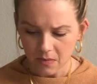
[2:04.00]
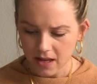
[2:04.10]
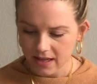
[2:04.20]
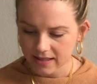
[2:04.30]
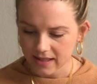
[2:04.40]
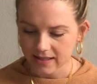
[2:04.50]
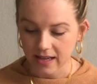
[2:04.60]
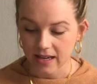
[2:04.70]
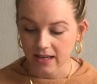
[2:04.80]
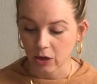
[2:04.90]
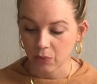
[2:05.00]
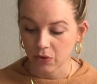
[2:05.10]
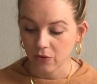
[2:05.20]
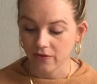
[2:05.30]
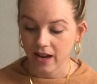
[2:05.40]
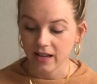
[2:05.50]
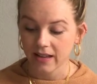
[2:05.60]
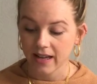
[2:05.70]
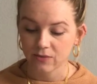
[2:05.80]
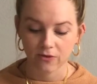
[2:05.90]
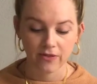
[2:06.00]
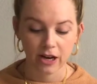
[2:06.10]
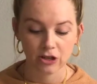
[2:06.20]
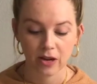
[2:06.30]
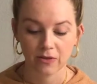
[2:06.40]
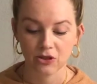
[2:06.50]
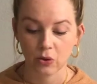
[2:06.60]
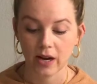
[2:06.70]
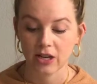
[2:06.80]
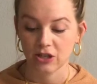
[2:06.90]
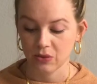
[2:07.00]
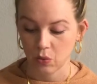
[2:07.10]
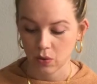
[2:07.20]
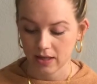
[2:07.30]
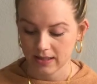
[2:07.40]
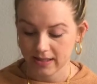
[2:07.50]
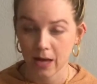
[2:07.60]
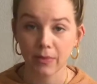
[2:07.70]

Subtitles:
It says that it can help revitalize, refresh, and restore in just one step.